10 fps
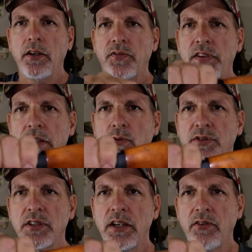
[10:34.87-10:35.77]
thin
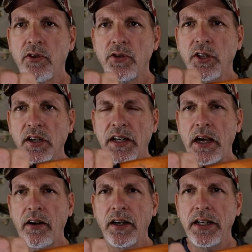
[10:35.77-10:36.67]
receiver. You can
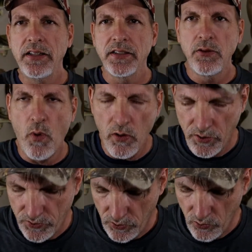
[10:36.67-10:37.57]
carry it easy
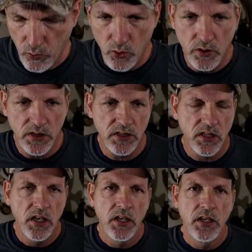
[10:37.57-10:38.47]
walking through the woods.
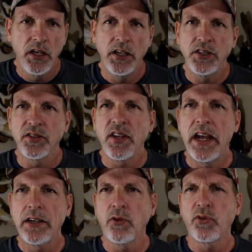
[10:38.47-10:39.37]
It just
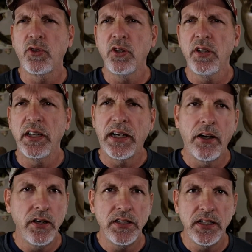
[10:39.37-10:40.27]
handles good. It
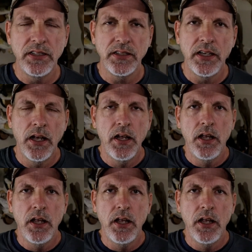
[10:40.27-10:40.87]
carries easy.